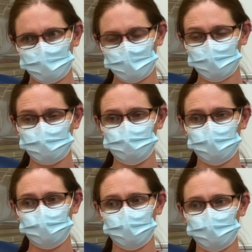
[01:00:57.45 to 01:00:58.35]
and we have to make
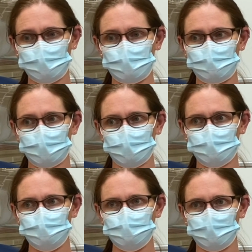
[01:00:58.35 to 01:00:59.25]
sure that the
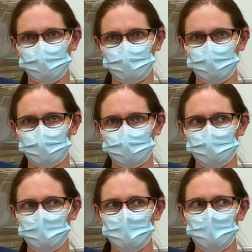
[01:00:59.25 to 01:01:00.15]
parents are
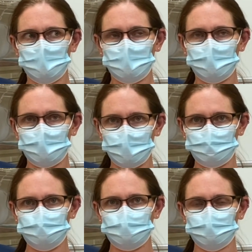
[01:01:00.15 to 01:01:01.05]

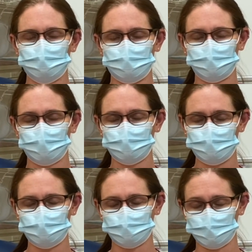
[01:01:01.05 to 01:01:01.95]
competent and prepared to
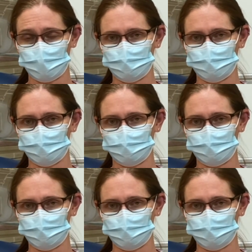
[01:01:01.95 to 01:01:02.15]
take their baby